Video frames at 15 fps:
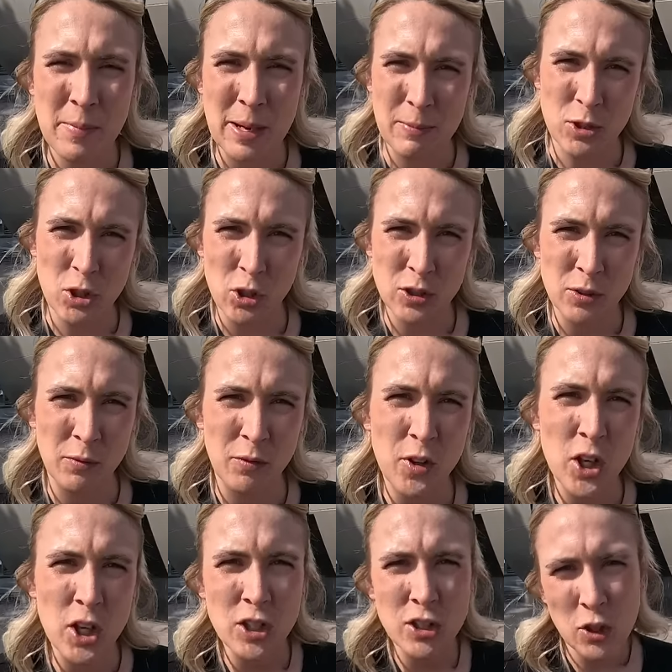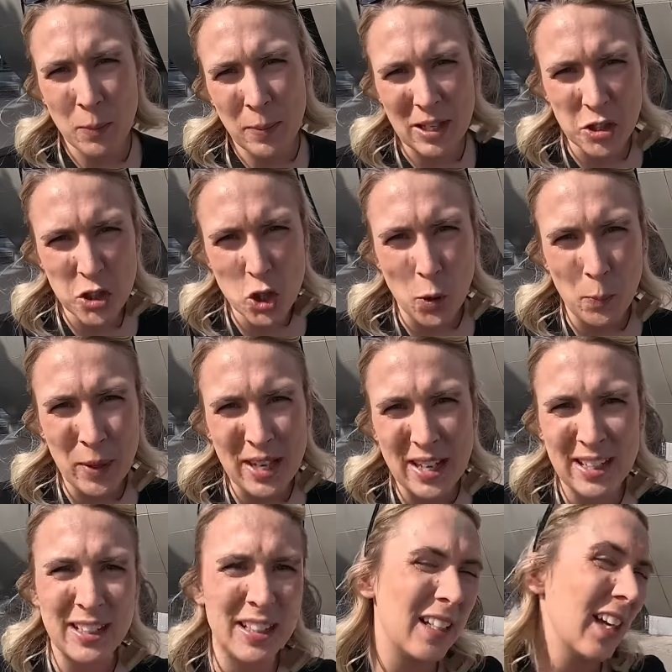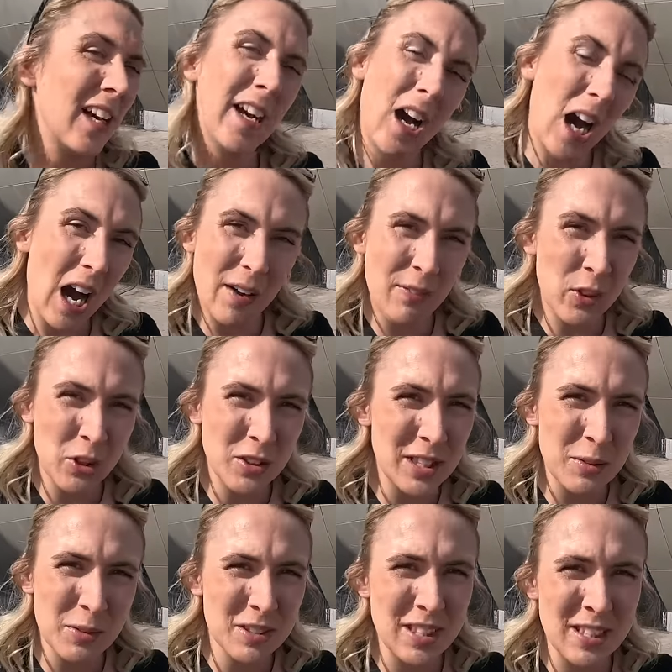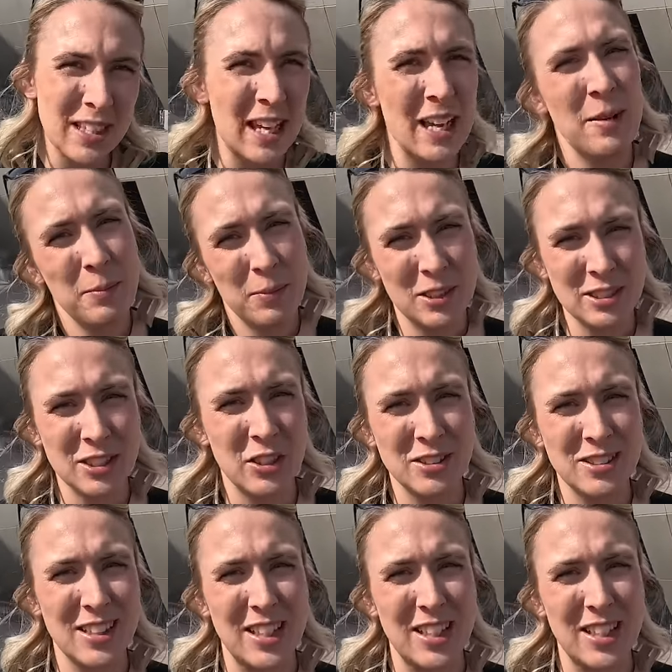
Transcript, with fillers: Maybe try some food, do a bit of shopping. I have no idea what's in there, but let's go and